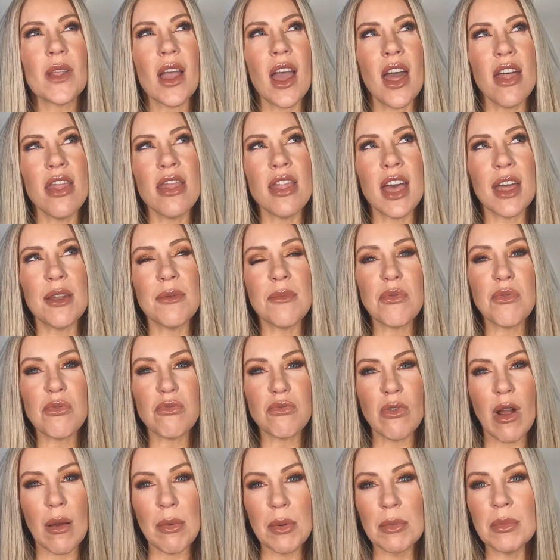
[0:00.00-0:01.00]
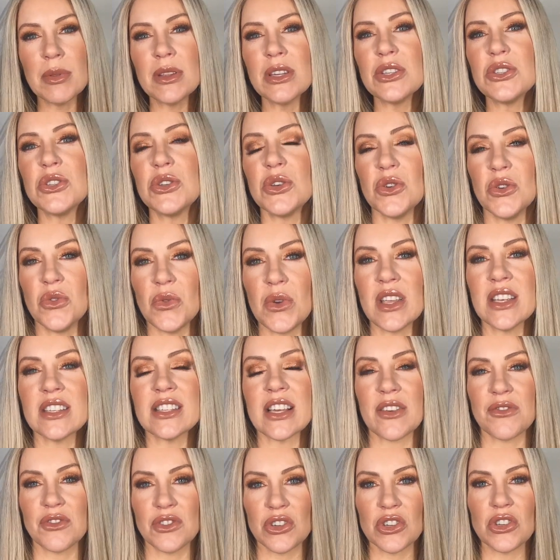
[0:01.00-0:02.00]
And then probably 2 weeks
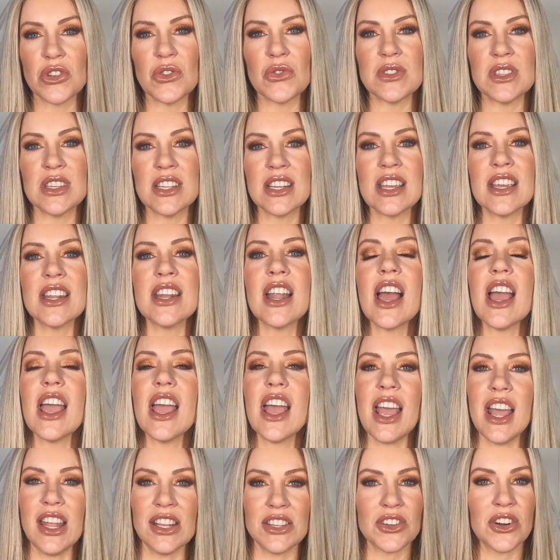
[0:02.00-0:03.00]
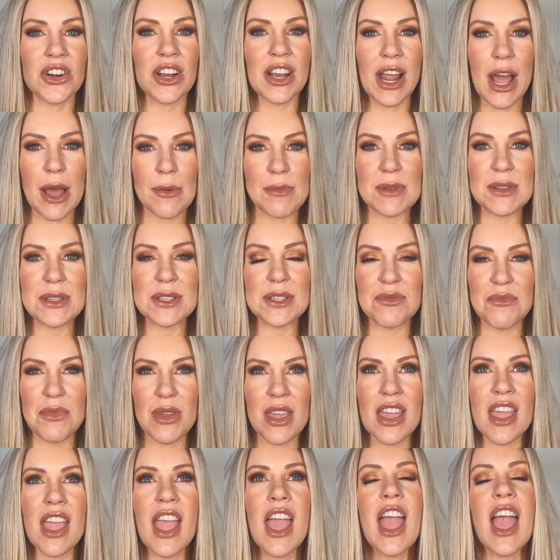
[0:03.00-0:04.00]
after using it, it started happening to
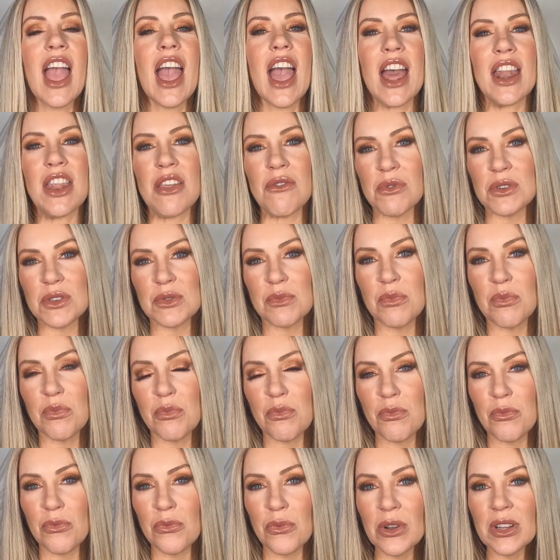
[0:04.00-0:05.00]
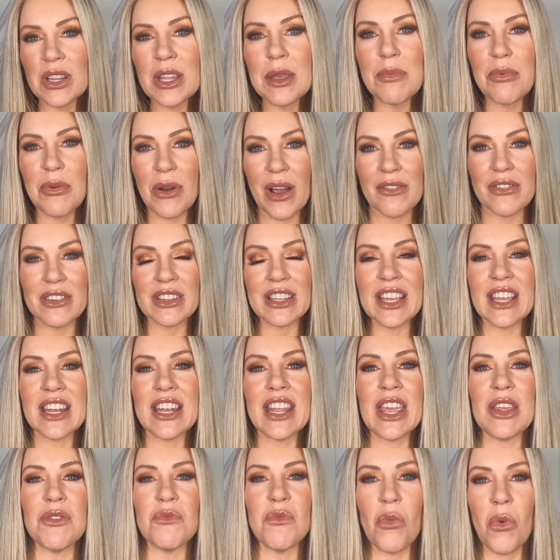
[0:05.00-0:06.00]
me, and it was really
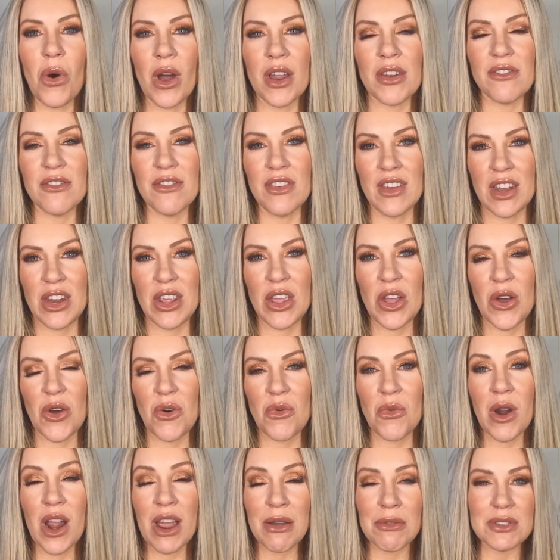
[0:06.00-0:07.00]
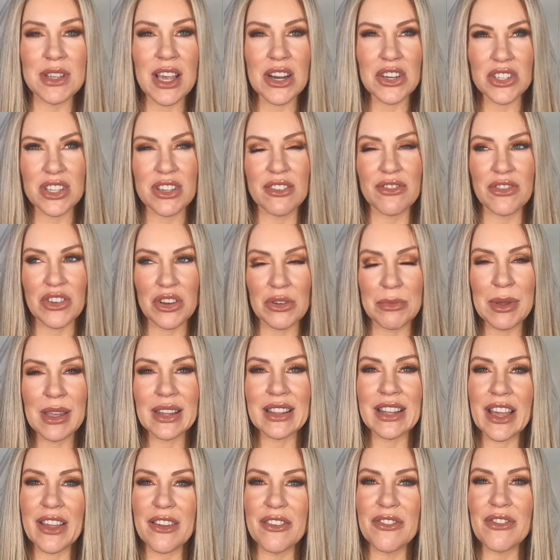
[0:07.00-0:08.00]
prevalent in one video where I was actually
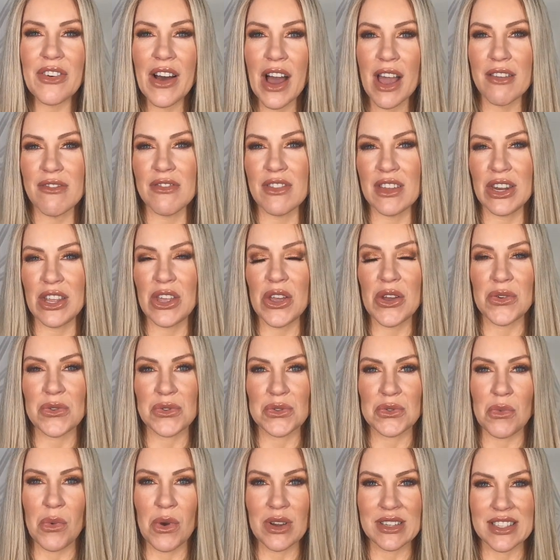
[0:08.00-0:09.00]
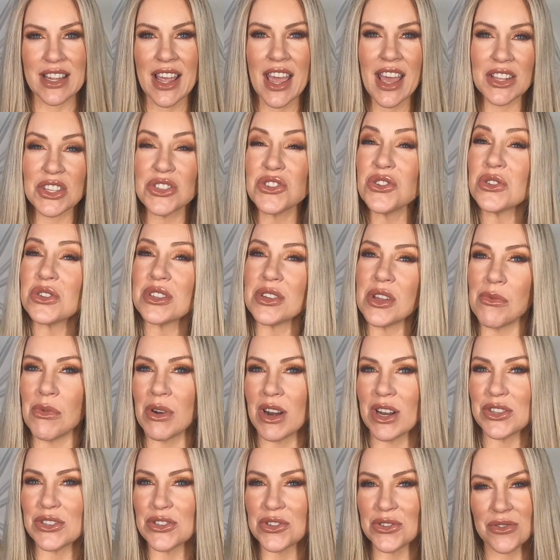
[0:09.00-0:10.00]
filming like 5 videos one day. It's usually
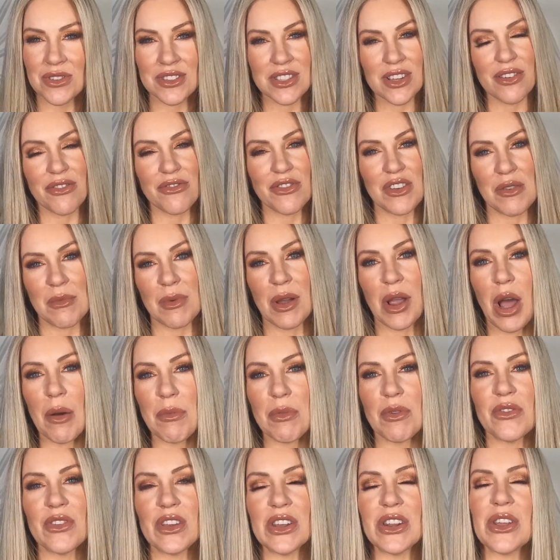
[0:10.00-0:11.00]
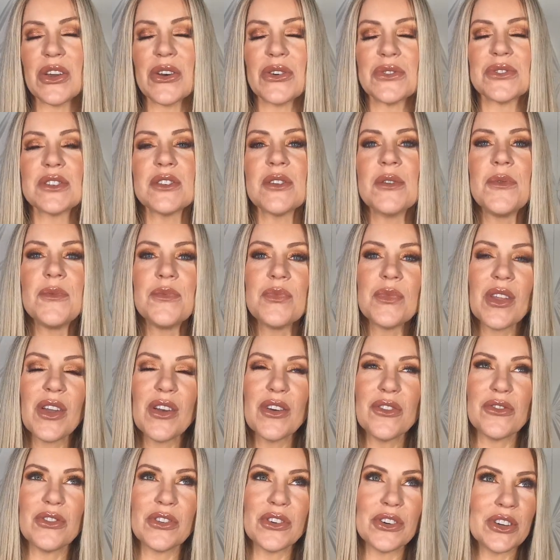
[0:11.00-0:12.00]
what I do is I'll film a couple videos
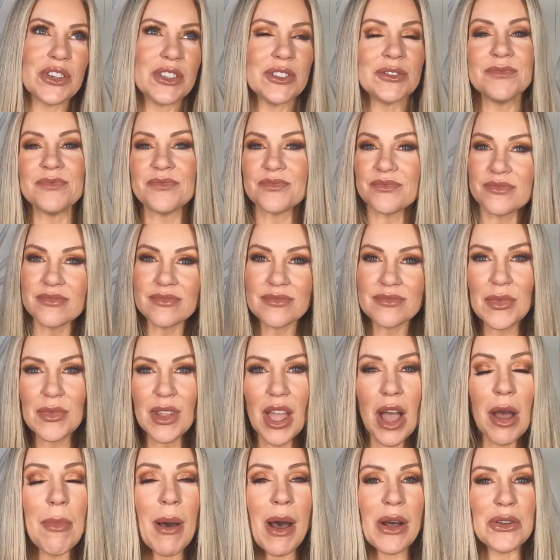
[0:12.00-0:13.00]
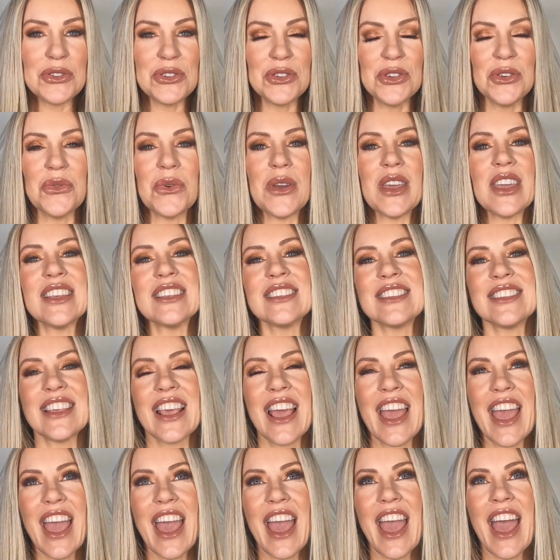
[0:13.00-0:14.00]
for about 2 weeks,
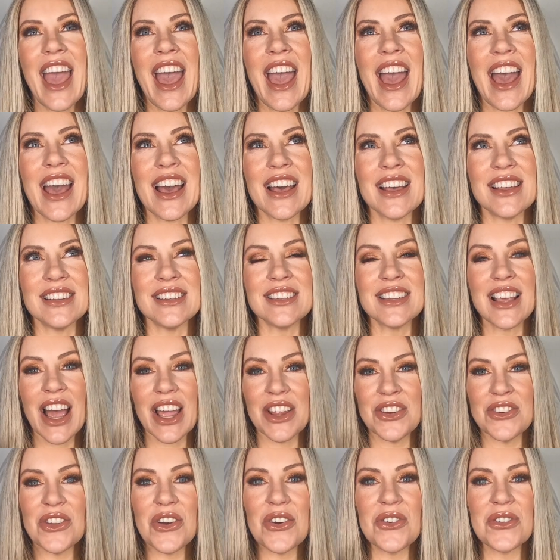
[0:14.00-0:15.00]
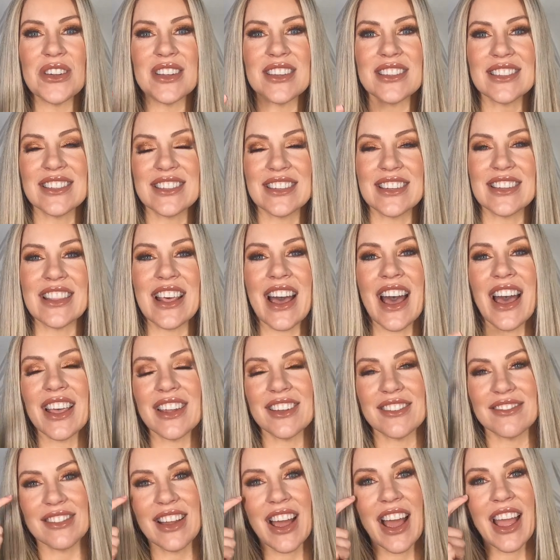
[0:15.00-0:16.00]
and I noticed
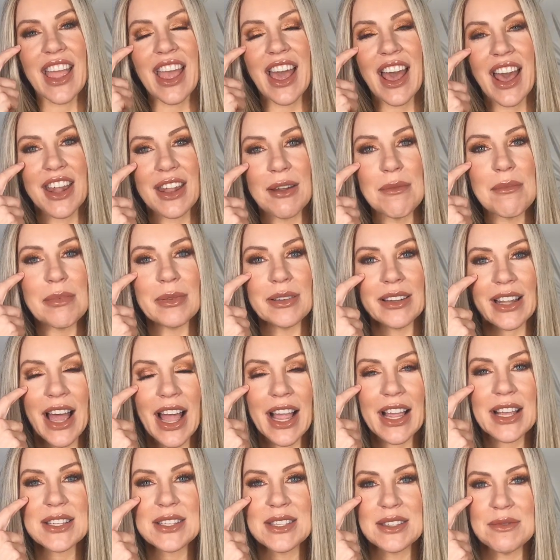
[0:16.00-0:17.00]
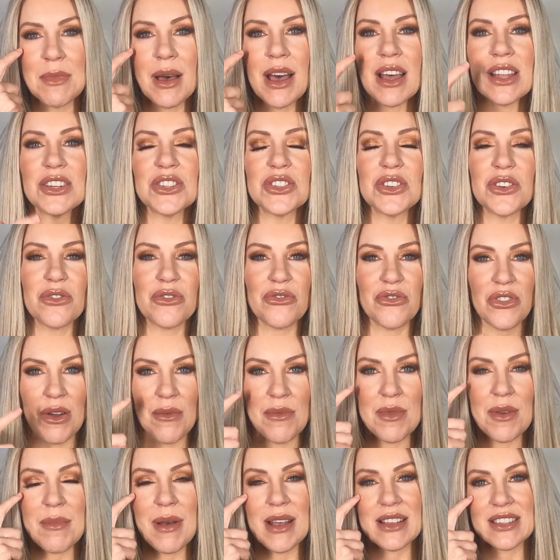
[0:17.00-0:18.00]
that I had a black smudge
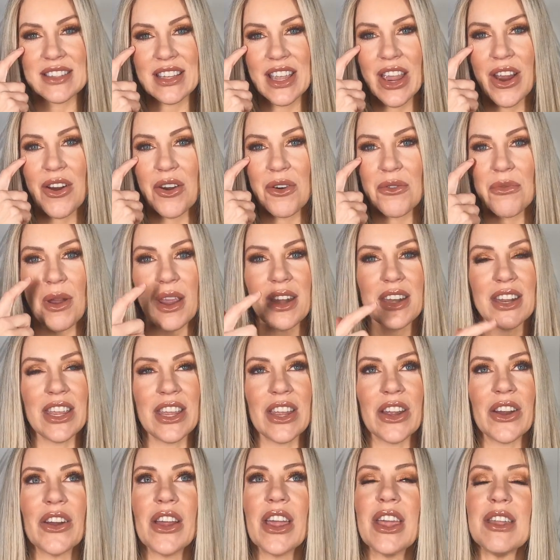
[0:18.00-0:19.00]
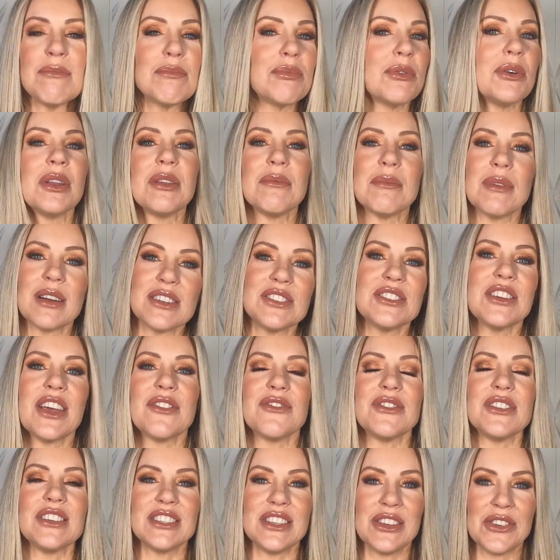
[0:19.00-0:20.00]
from the mascara right here in pretty much
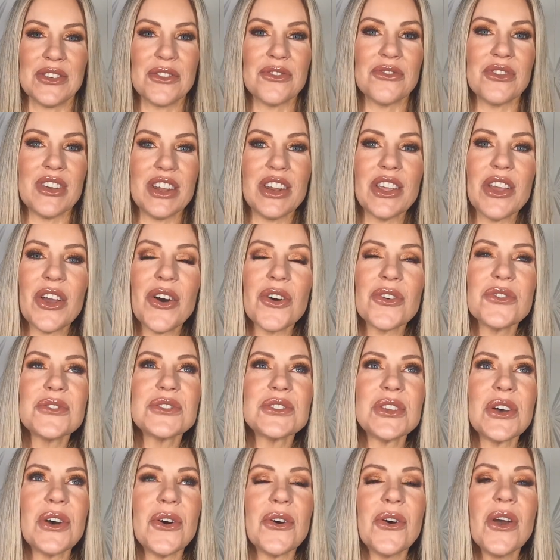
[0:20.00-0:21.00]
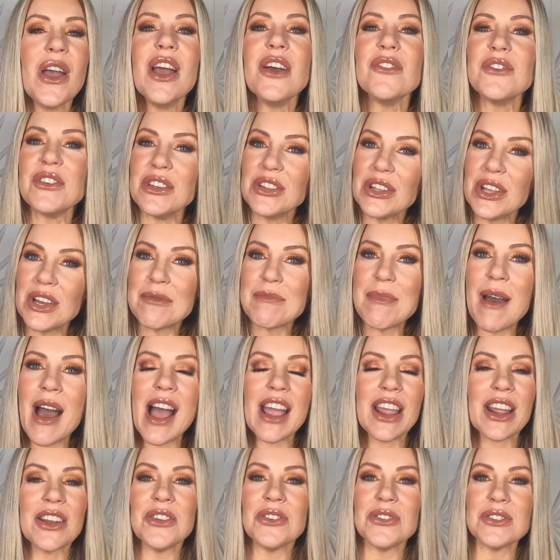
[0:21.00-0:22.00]
every single video. So if you look
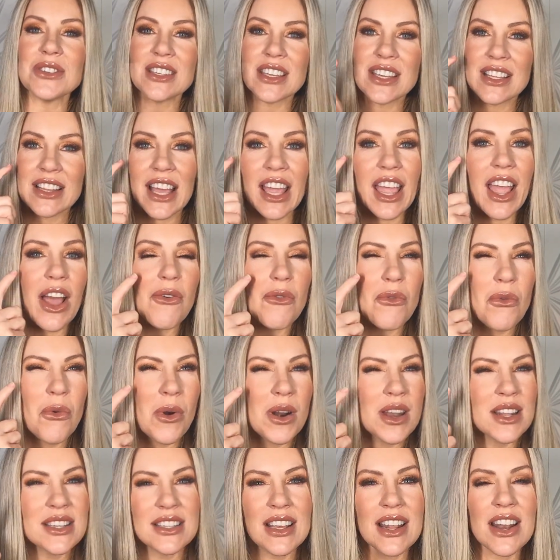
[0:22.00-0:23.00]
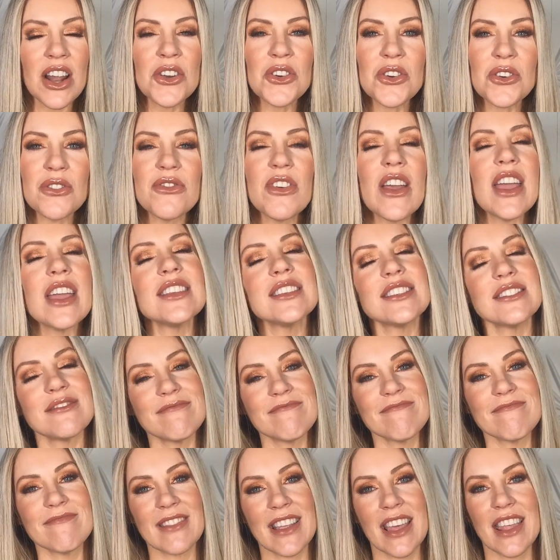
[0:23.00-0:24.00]
back and you see like, what is that on your face?
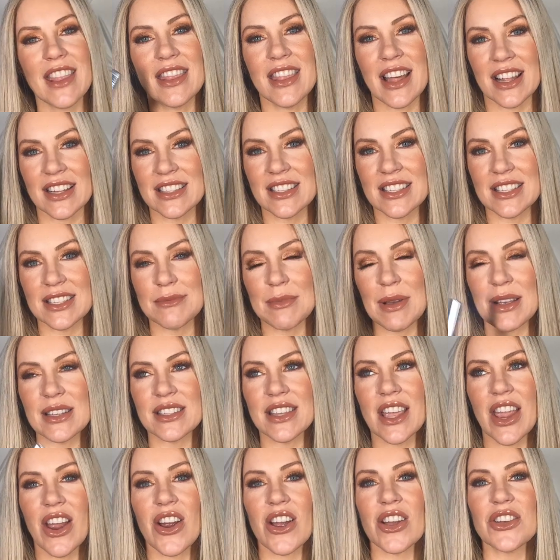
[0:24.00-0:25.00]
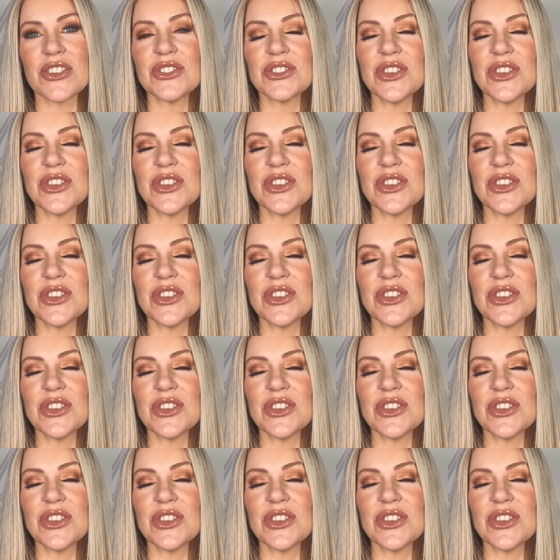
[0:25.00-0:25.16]
That's this mascara.